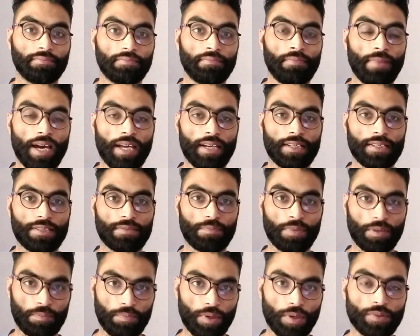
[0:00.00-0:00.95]

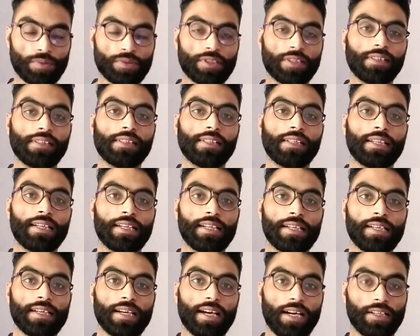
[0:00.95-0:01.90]
marriage proposal,
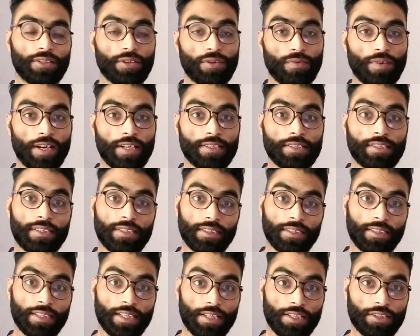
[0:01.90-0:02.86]
otherwise
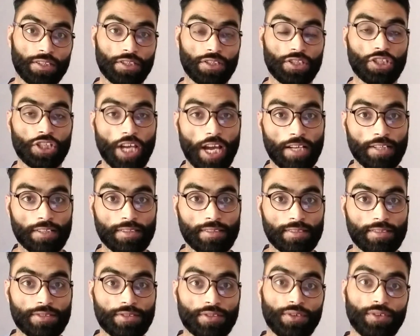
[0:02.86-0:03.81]
there is a
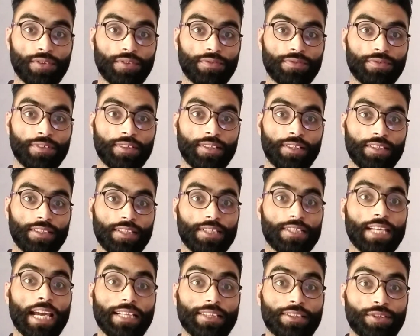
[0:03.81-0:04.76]
chance of the
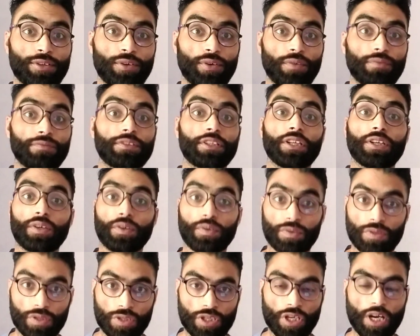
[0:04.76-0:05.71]
death of their
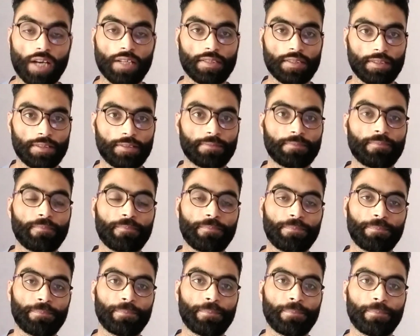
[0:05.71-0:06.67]
own daughter.
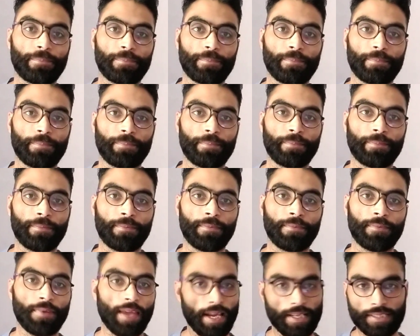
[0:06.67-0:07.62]

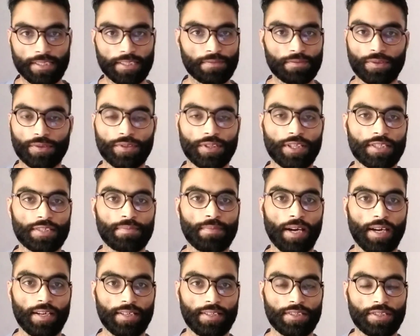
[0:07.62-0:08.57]
Henceforth this
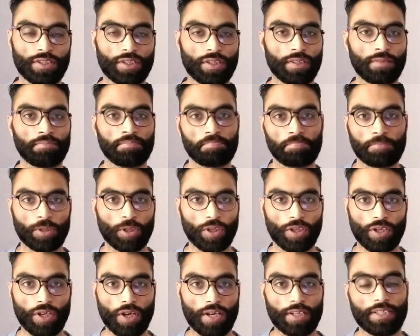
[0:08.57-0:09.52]
marriage
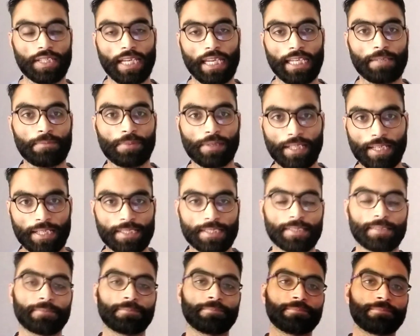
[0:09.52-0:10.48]
could not take
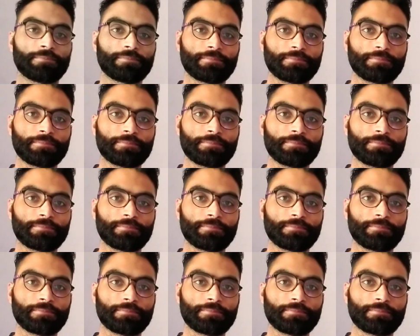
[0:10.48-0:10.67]
place.